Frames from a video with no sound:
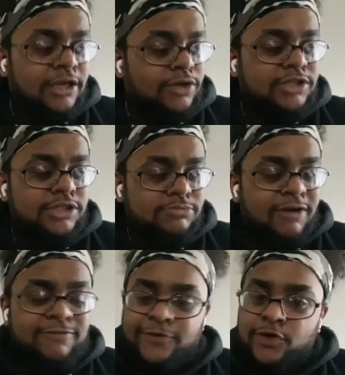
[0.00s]
yo, this is
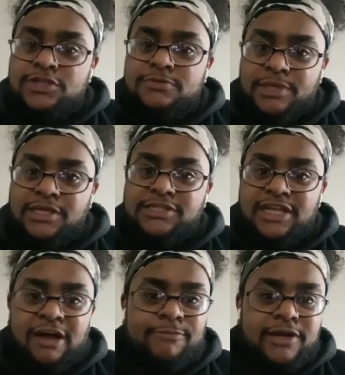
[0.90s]
my first piece
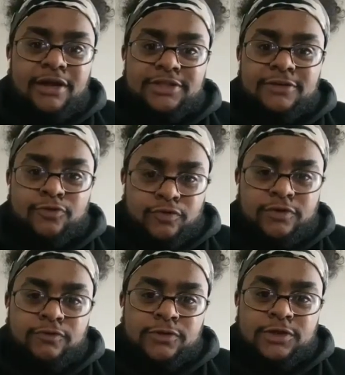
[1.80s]
that I put out there
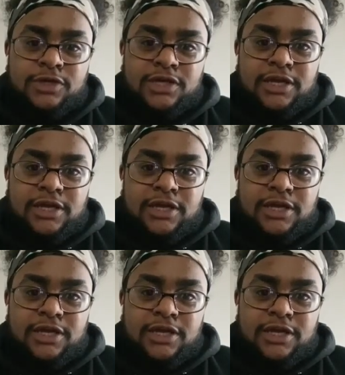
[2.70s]
for real.